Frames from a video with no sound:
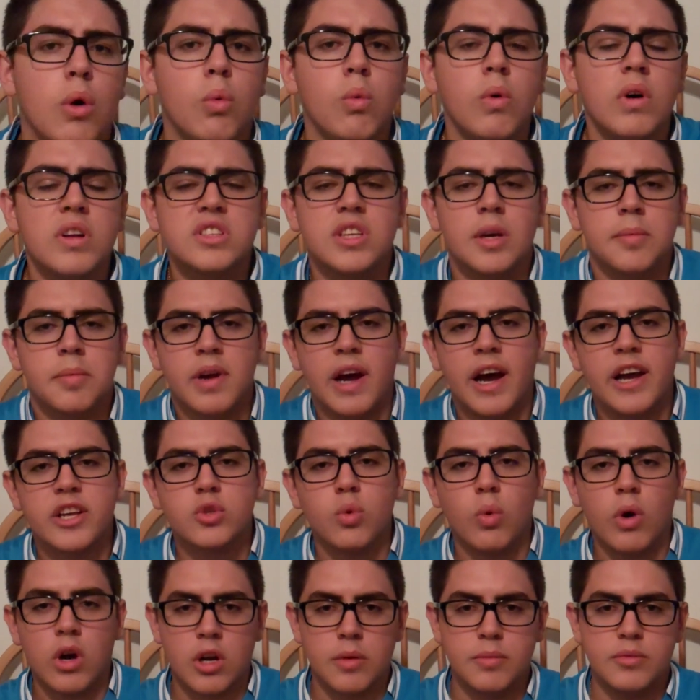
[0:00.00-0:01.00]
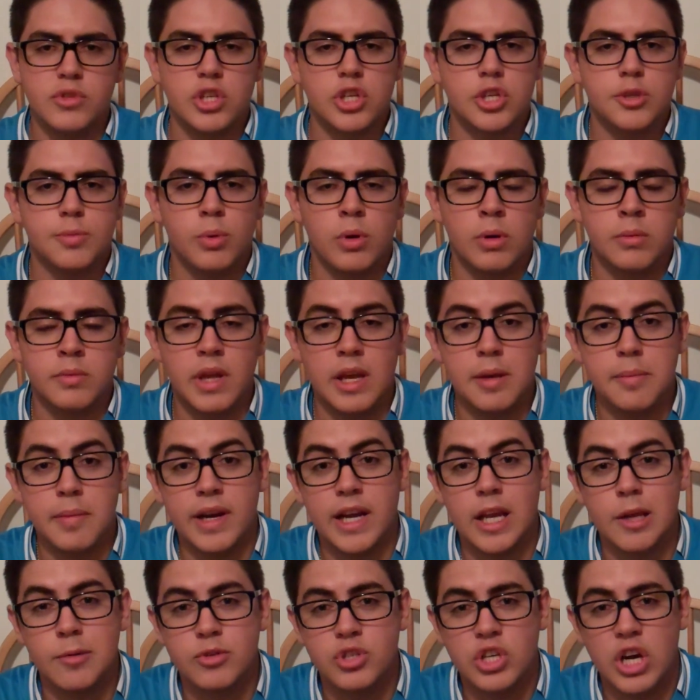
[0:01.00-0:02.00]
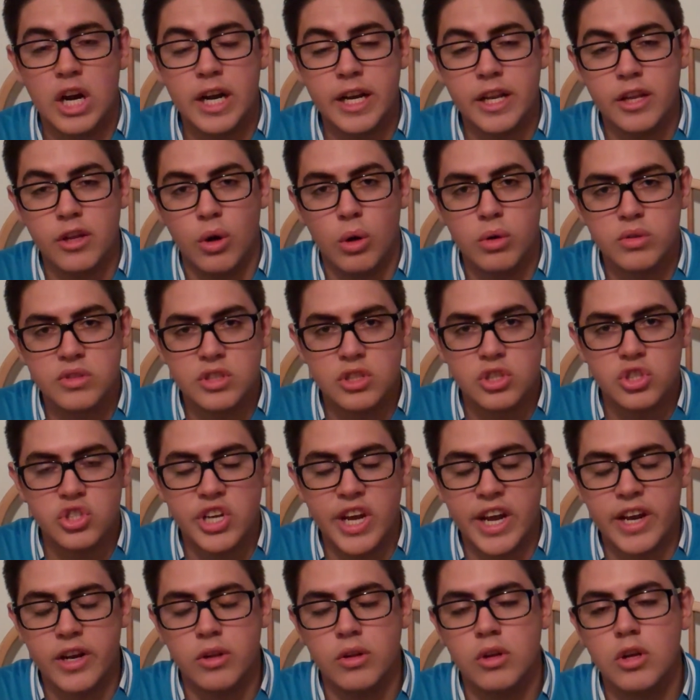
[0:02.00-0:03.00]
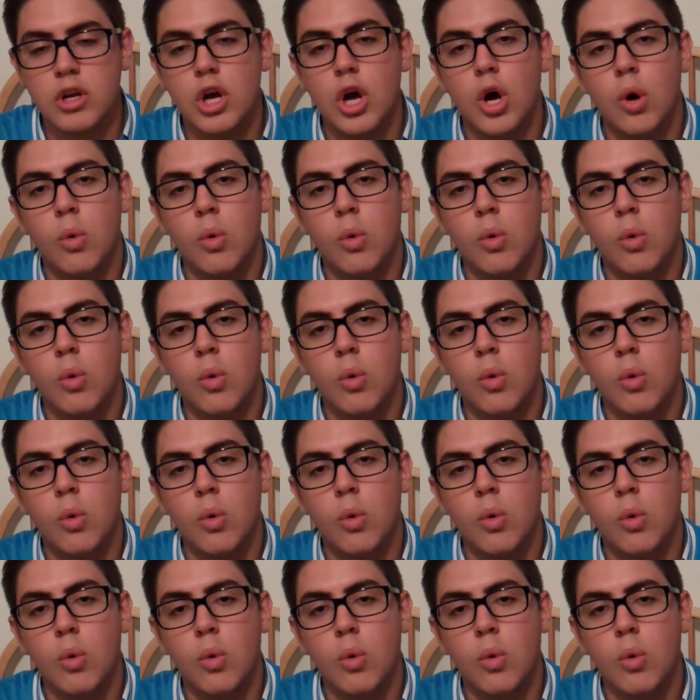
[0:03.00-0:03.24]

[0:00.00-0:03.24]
What's up, guys? Welcome to the Sport Update. My name is Johnny, the host of this channel.